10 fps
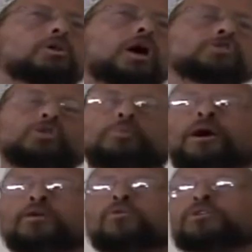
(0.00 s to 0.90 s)
Allah
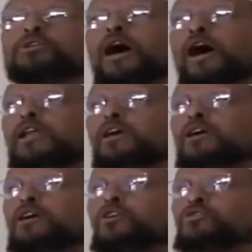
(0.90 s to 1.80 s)
subhanahu wa
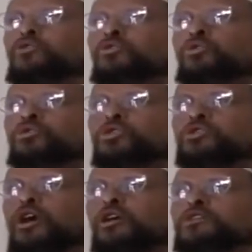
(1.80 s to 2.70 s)
ta'ala
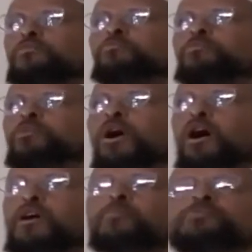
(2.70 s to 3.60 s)
introduces us
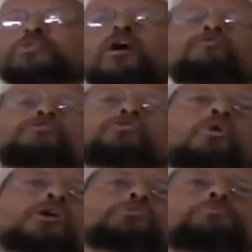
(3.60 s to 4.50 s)
himself
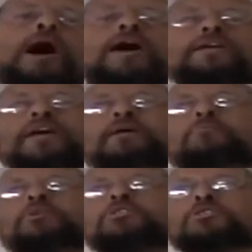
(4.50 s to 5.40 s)
to us by
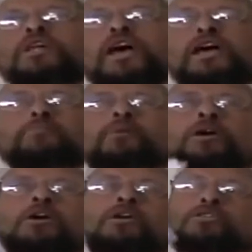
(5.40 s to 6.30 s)
name. His name,
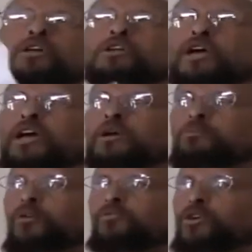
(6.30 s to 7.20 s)
the
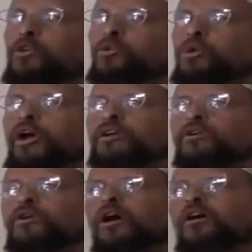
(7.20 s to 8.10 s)
name of the
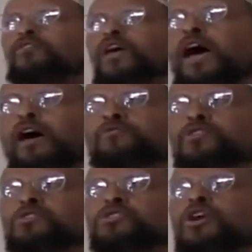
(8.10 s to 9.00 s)
creator of the
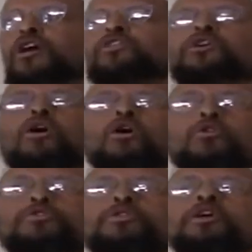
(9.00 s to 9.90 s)
heavens and the
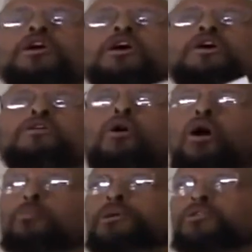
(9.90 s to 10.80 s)
earth and
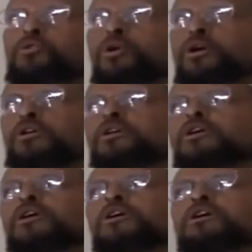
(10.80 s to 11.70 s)
all between
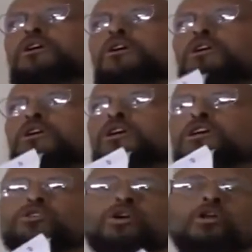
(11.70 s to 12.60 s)

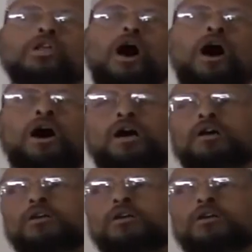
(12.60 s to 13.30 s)
is Allah.